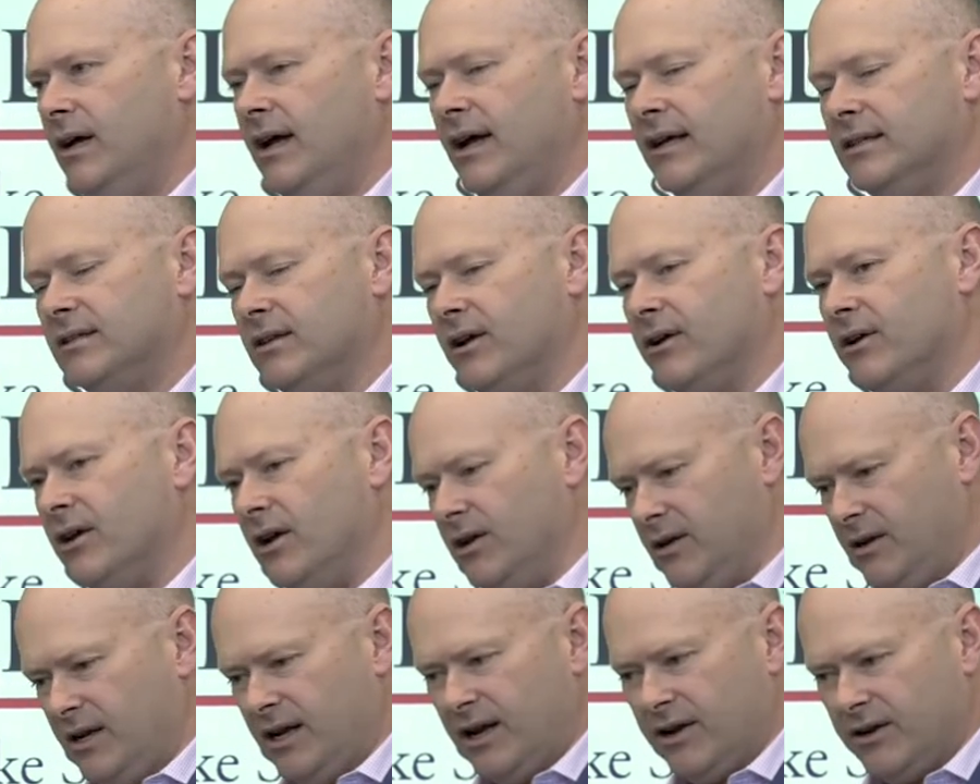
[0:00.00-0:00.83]
So
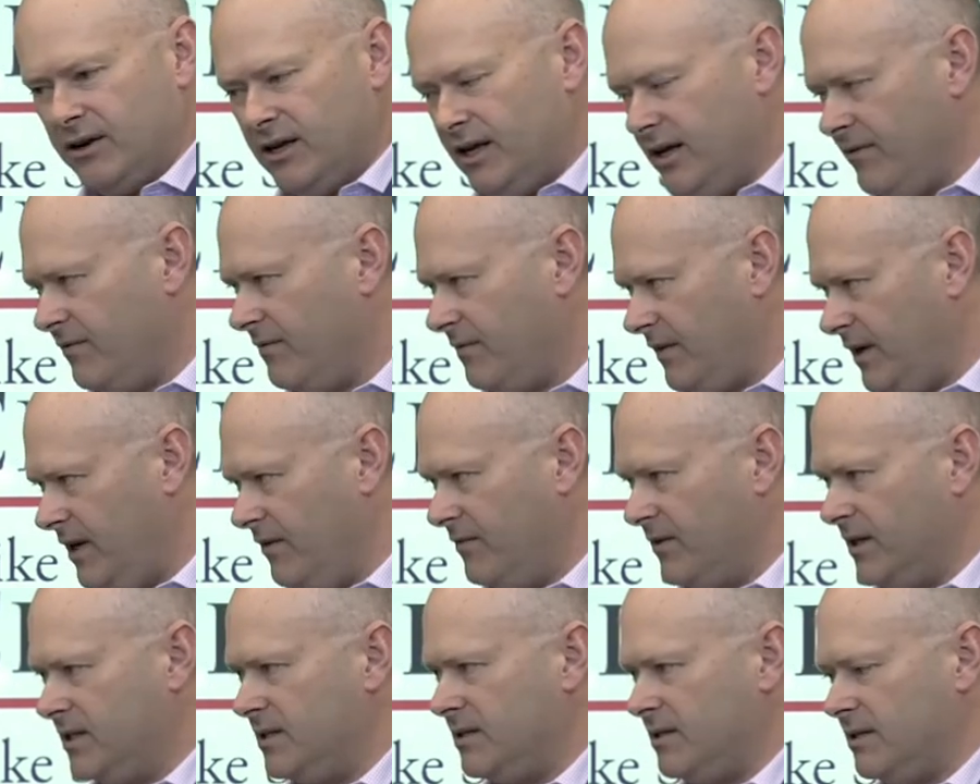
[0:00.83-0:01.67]
uh, you know, if,
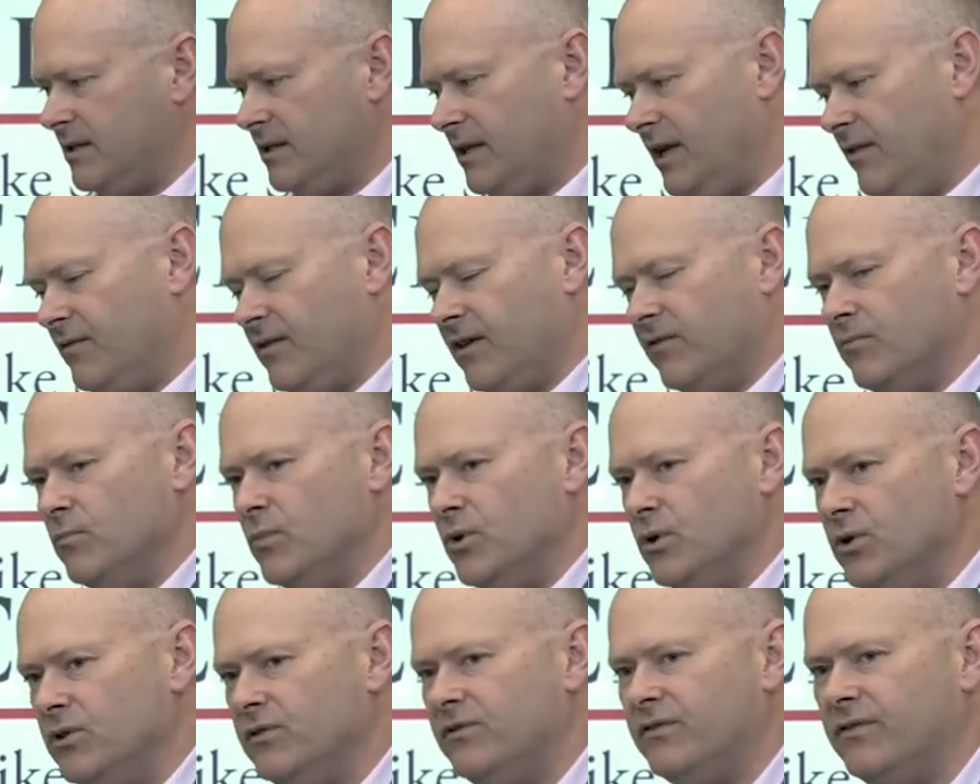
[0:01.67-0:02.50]
if, it's, if they've
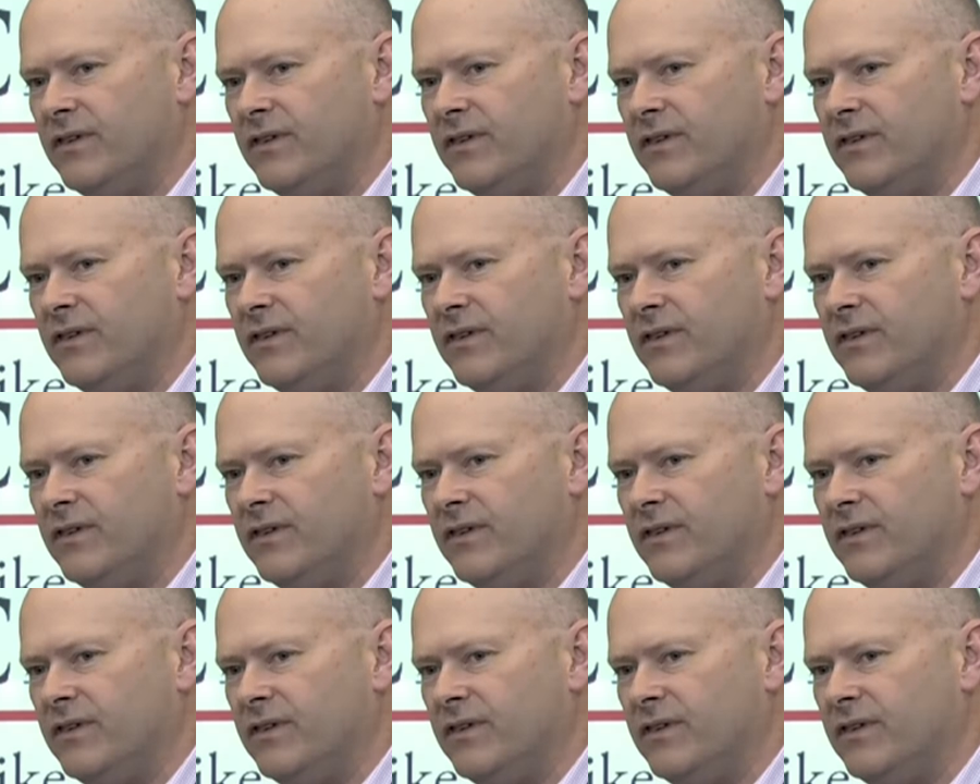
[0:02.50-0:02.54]
moved